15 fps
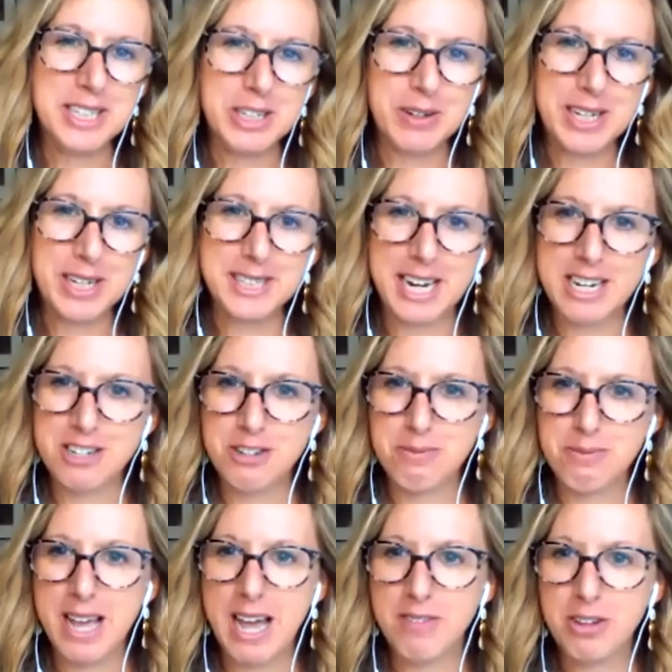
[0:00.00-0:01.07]
so excited to
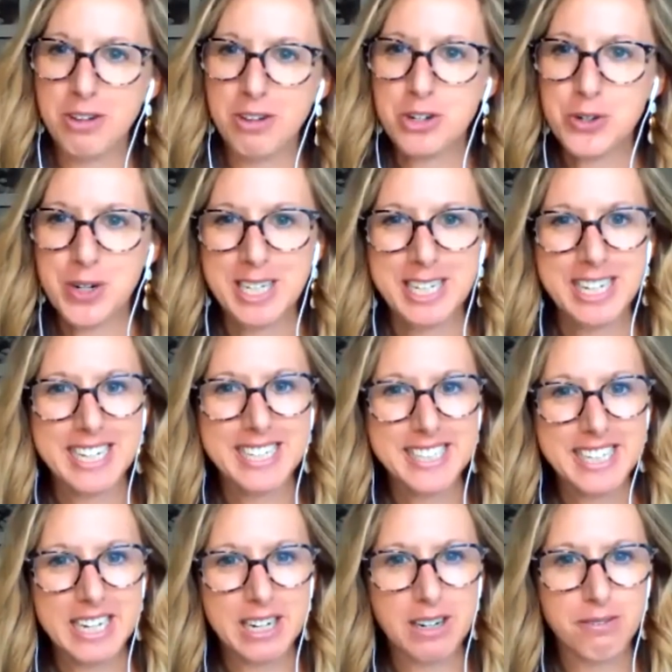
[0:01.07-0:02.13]
be having you joining us
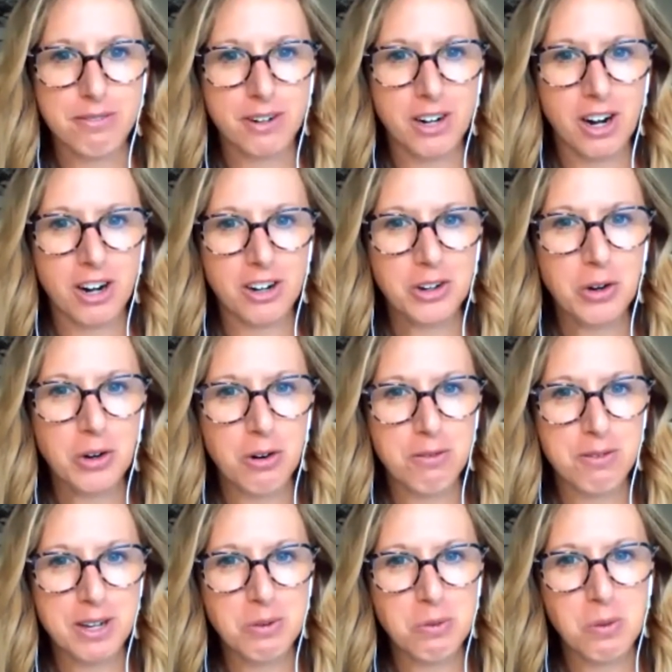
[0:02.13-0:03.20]
here for our
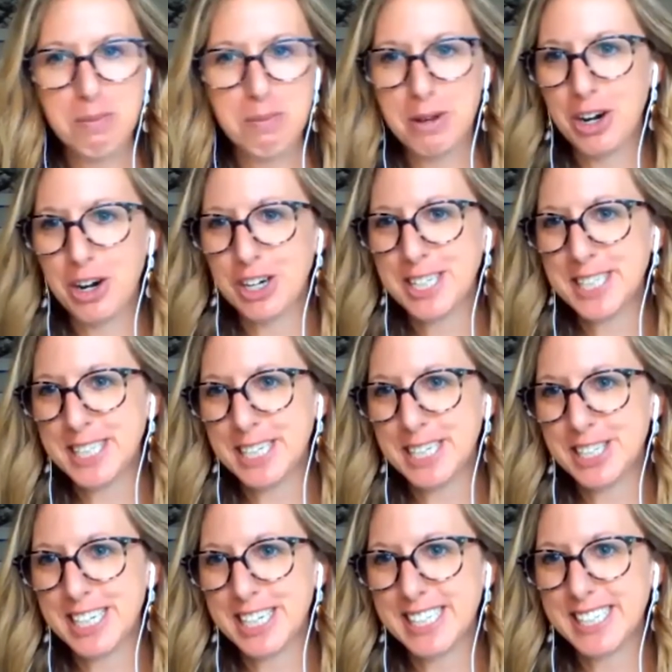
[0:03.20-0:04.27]
COVID webinar
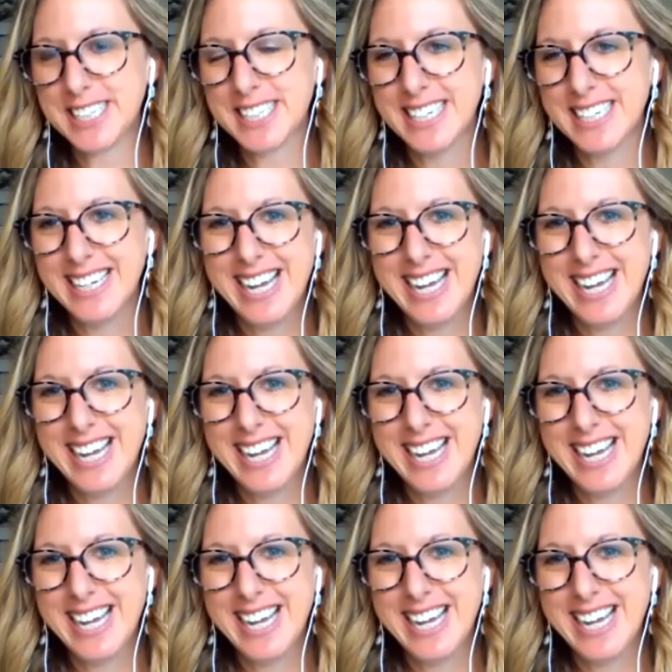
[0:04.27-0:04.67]
series.